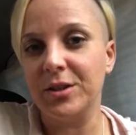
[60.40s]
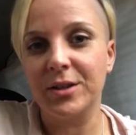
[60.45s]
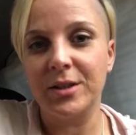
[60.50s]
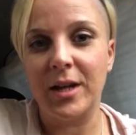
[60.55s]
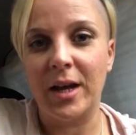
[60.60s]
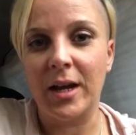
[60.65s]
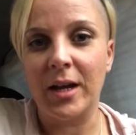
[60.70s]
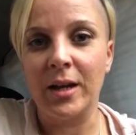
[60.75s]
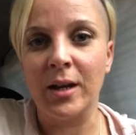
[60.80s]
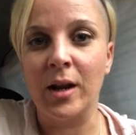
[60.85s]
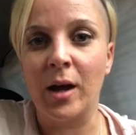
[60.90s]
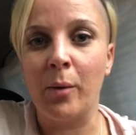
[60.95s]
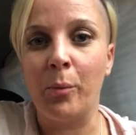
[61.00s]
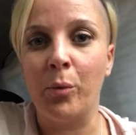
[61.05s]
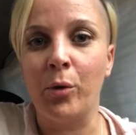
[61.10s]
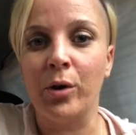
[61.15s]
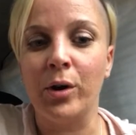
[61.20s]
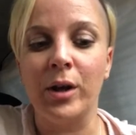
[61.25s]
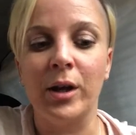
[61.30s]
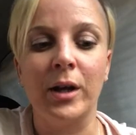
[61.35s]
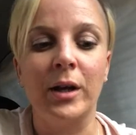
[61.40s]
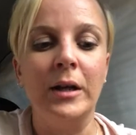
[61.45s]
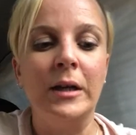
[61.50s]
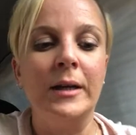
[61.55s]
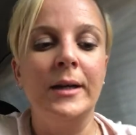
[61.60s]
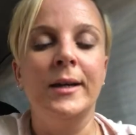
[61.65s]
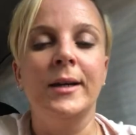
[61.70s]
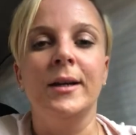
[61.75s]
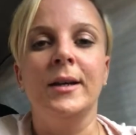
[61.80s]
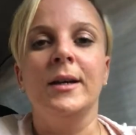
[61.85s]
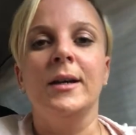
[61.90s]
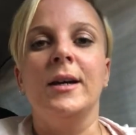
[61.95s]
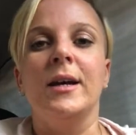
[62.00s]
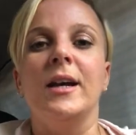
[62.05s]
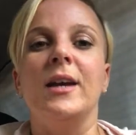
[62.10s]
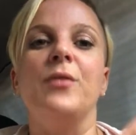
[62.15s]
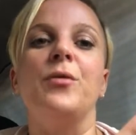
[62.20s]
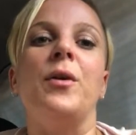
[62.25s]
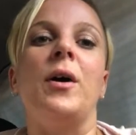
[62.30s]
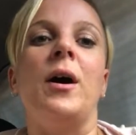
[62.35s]
state in our body,
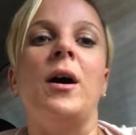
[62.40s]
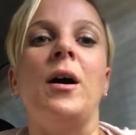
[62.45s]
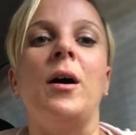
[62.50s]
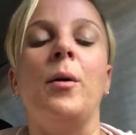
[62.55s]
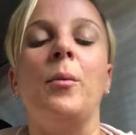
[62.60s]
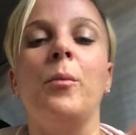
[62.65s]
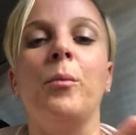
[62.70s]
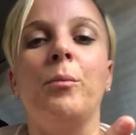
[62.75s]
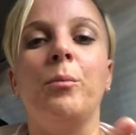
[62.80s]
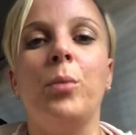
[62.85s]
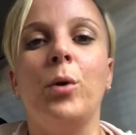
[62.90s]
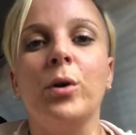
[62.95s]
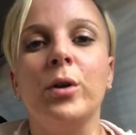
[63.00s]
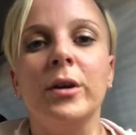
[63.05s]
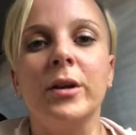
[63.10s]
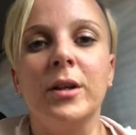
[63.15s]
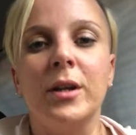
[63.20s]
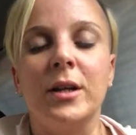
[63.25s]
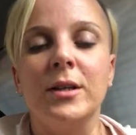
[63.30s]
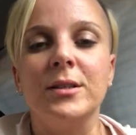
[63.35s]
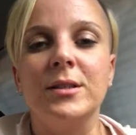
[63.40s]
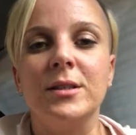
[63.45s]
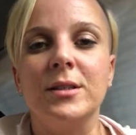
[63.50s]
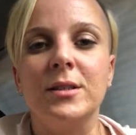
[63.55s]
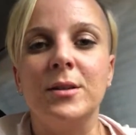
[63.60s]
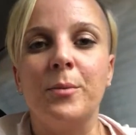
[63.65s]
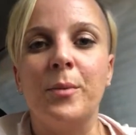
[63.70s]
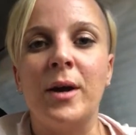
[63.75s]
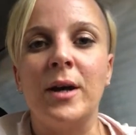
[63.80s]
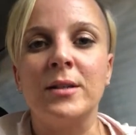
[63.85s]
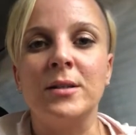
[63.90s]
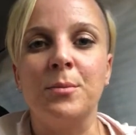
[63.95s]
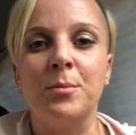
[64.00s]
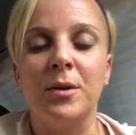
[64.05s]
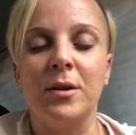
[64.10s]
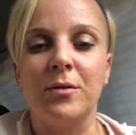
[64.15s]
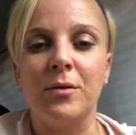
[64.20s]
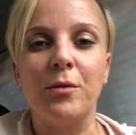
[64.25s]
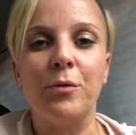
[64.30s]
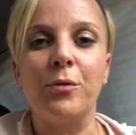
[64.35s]
if our body and our system has a bit
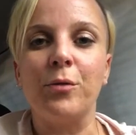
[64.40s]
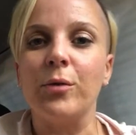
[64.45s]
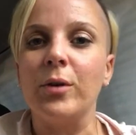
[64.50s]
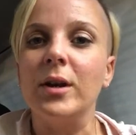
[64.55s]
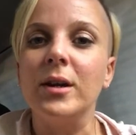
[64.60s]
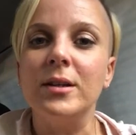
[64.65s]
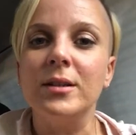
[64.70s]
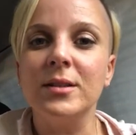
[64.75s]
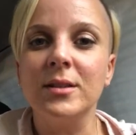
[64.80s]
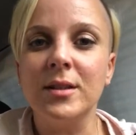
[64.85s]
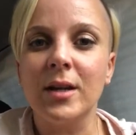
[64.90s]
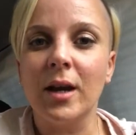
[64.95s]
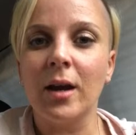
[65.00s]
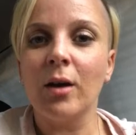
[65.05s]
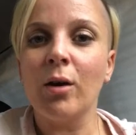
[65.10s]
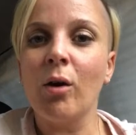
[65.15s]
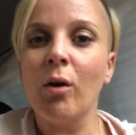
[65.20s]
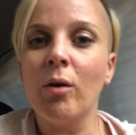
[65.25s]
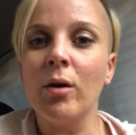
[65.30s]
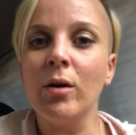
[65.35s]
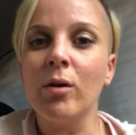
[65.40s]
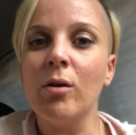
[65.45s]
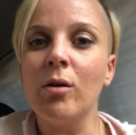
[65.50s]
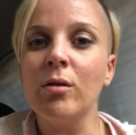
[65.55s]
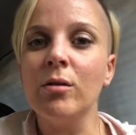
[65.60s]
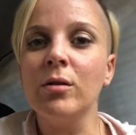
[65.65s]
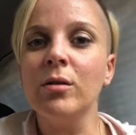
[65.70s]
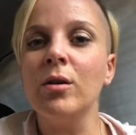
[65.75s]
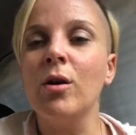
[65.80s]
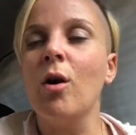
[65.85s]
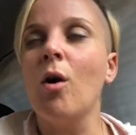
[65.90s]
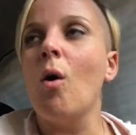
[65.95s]
of a free state going on,